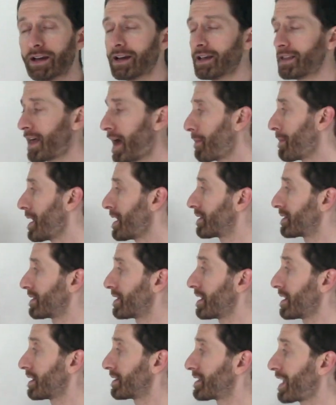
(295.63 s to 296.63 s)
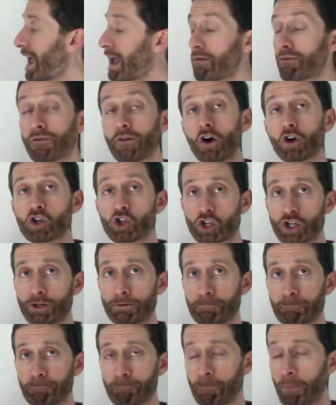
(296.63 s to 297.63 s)
That makes this a
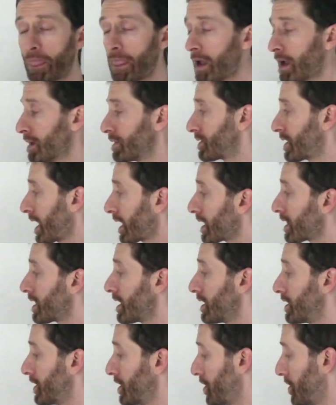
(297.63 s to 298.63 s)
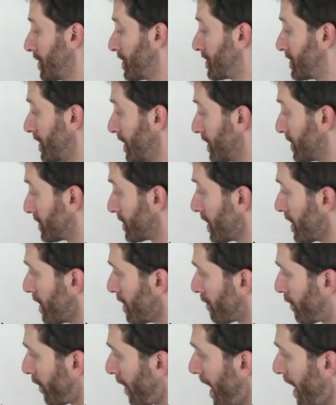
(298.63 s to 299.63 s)
function. Second thing to notice is,
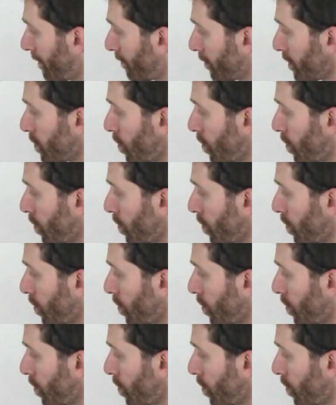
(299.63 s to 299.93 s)
for every